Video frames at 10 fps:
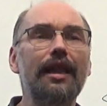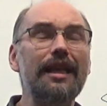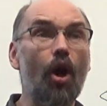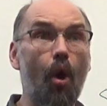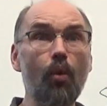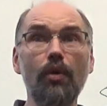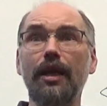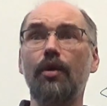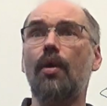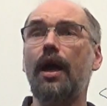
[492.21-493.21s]
The
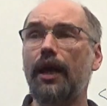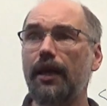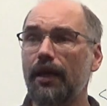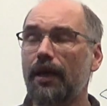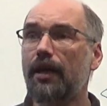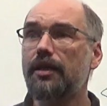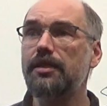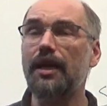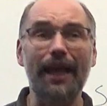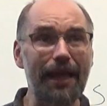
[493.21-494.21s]
only way
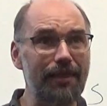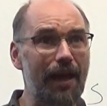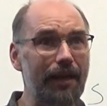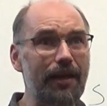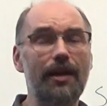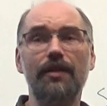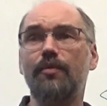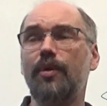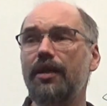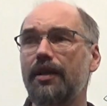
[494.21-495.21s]
to get that kind of
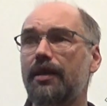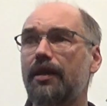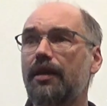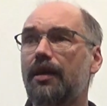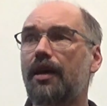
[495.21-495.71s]
ability,